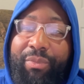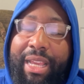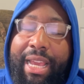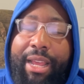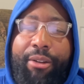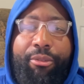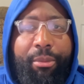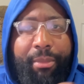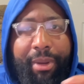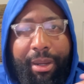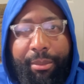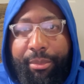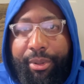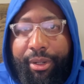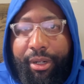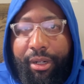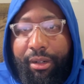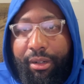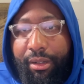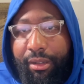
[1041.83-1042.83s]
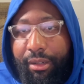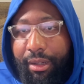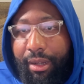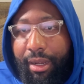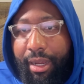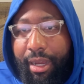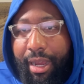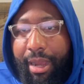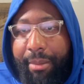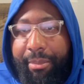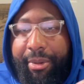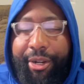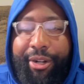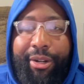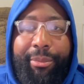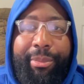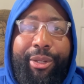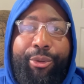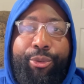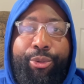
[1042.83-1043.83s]
And remember, I'm here
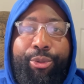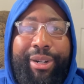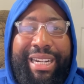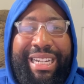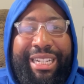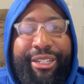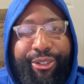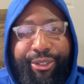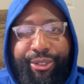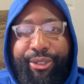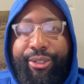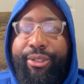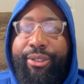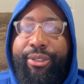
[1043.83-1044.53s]
to be real.